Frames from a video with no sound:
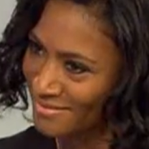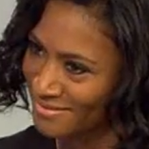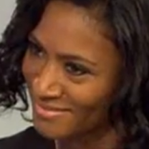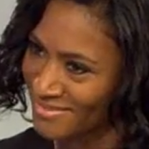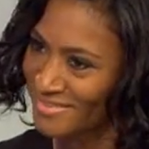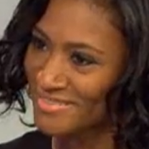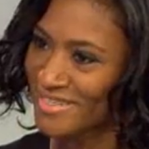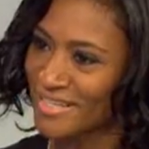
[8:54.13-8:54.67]

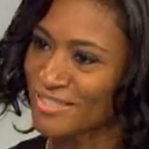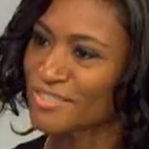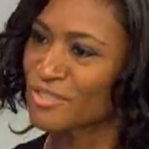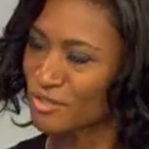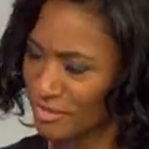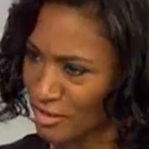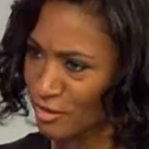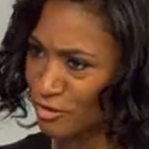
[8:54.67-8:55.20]
he says,
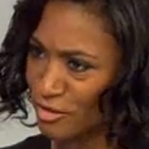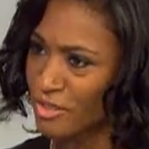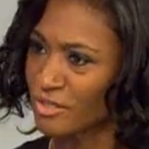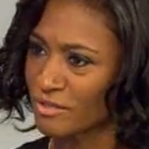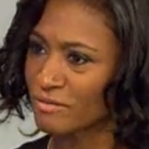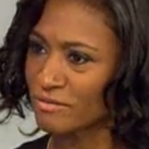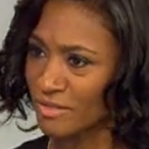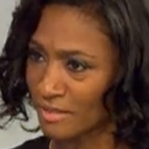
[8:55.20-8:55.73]

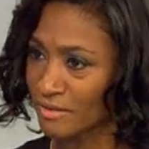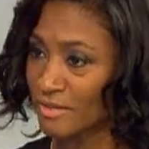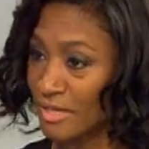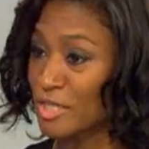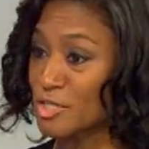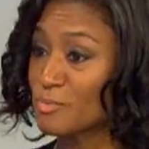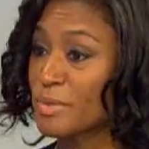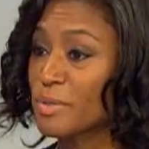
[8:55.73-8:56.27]
can
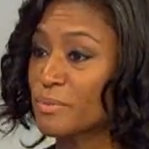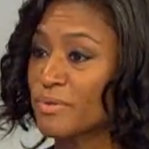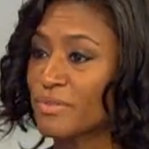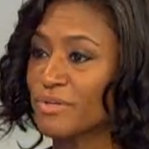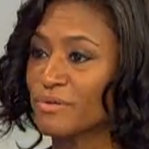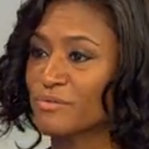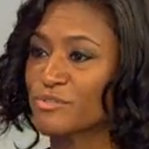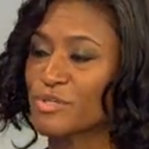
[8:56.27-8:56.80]
I speak with
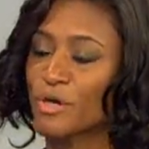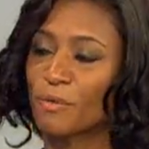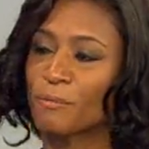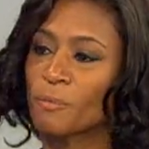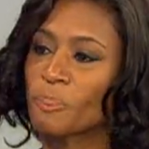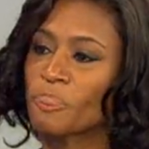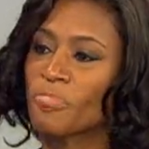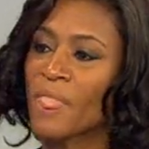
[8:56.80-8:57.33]
you? So
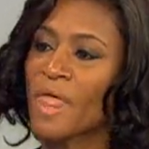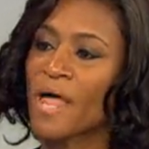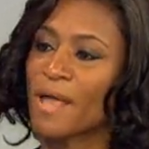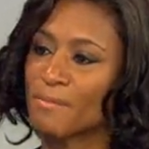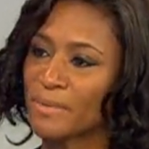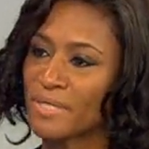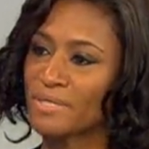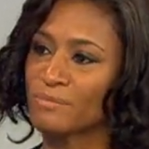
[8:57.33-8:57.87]
I
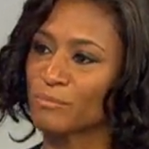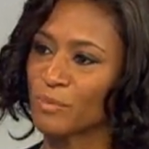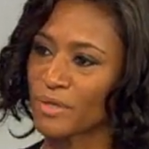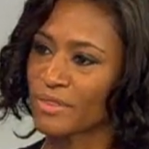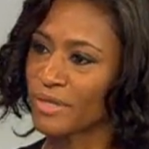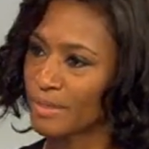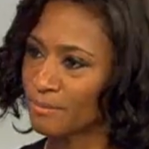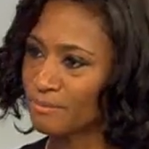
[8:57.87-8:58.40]
meet
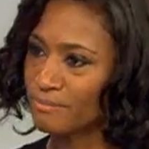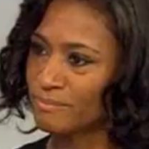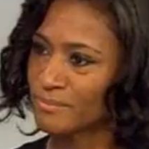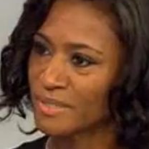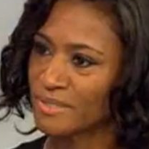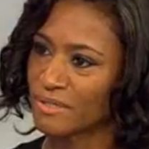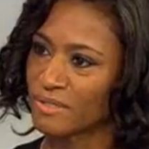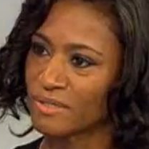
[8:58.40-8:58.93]
with him
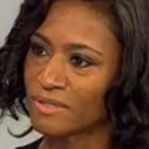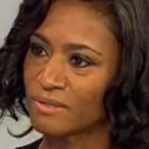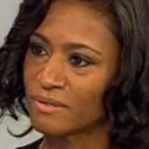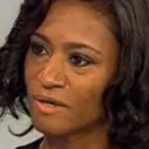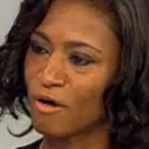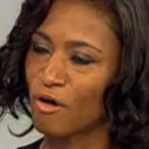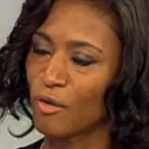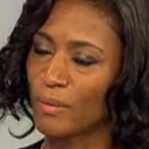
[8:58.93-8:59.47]
in the
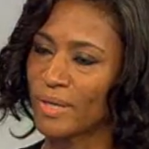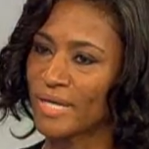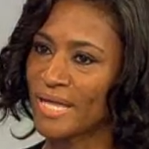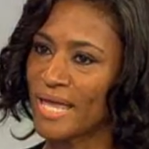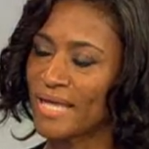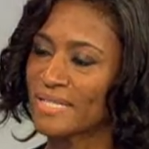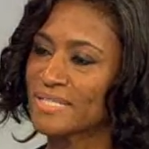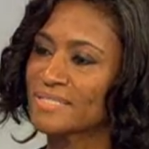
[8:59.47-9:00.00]
hallway,
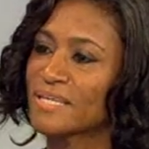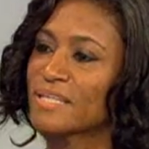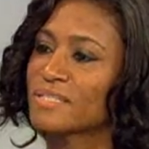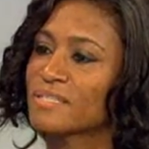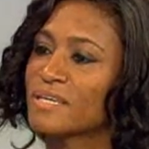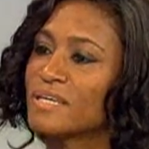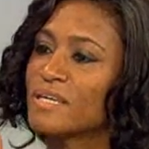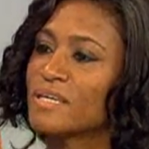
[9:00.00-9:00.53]
and he
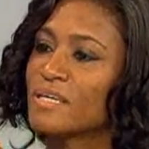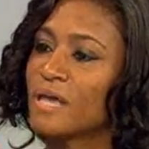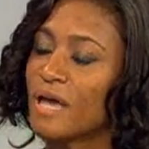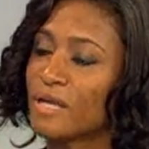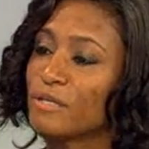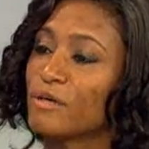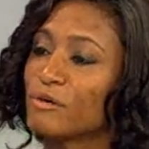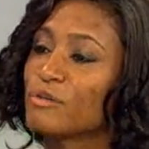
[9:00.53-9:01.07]
says,
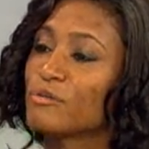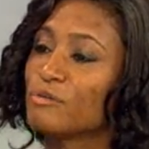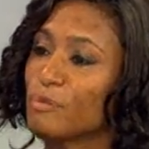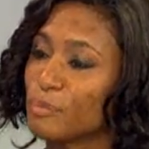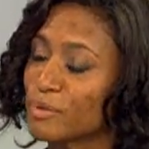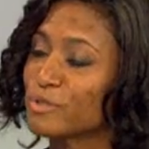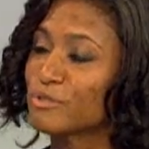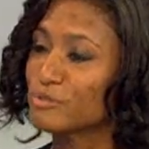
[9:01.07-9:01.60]
I know you know
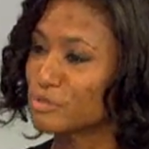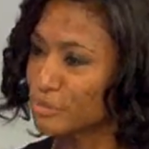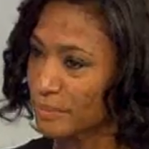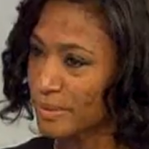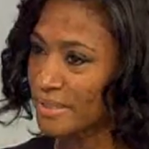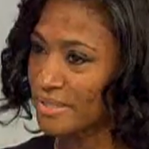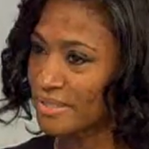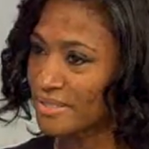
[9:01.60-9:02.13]
what you're
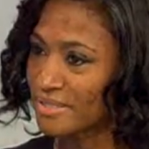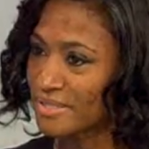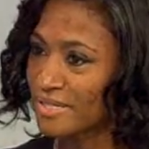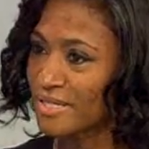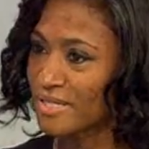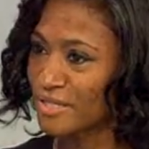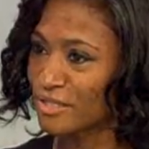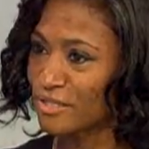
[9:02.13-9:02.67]
doing.
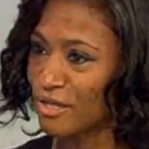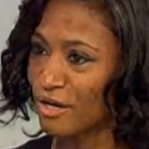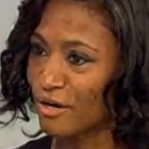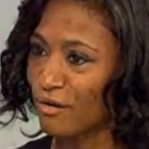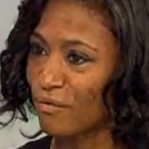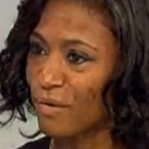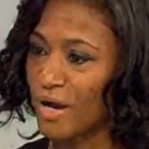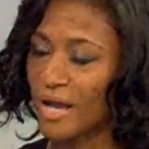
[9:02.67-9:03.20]

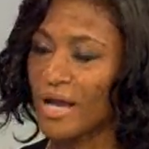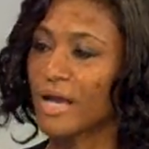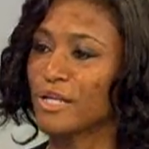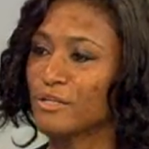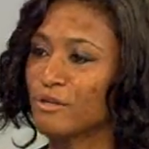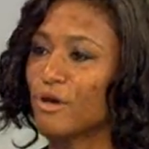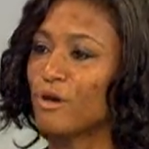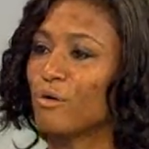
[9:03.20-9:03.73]
I
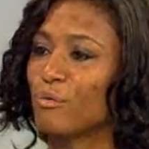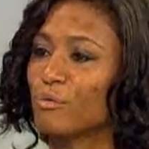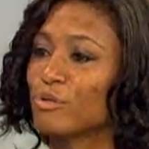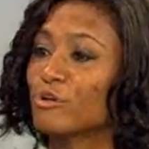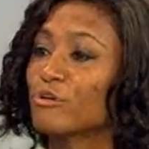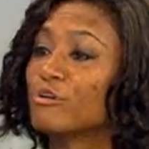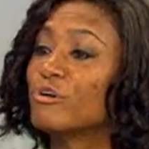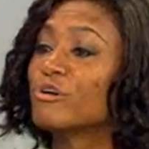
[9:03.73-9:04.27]
know
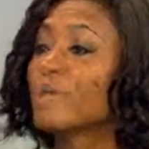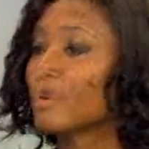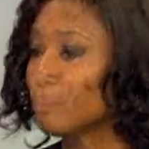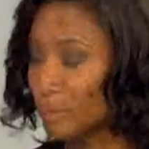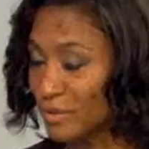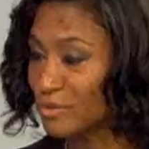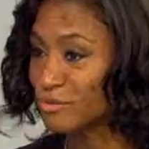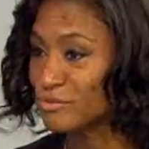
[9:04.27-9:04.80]
you're good at
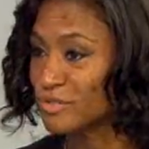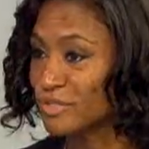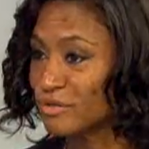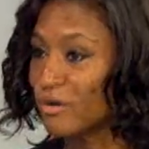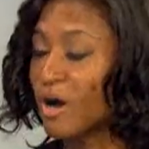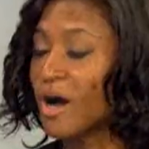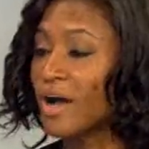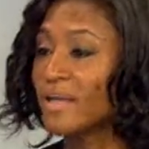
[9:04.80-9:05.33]
what you do.
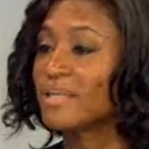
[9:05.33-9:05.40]
I